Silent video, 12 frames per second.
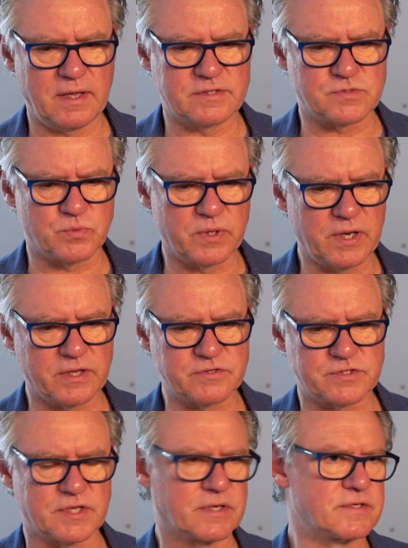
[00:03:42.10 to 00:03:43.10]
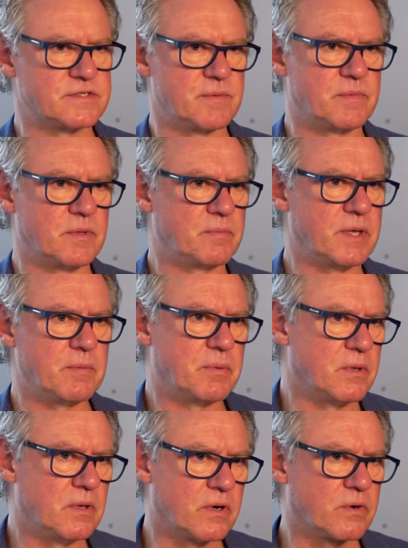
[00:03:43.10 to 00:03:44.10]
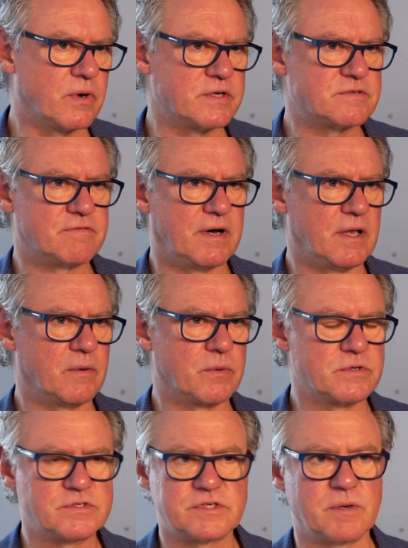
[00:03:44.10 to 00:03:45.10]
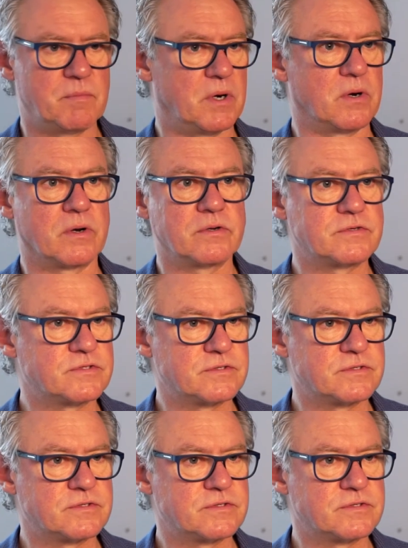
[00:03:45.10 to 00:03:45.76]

It's really interesting because some of the people are Christ followers, some aren't.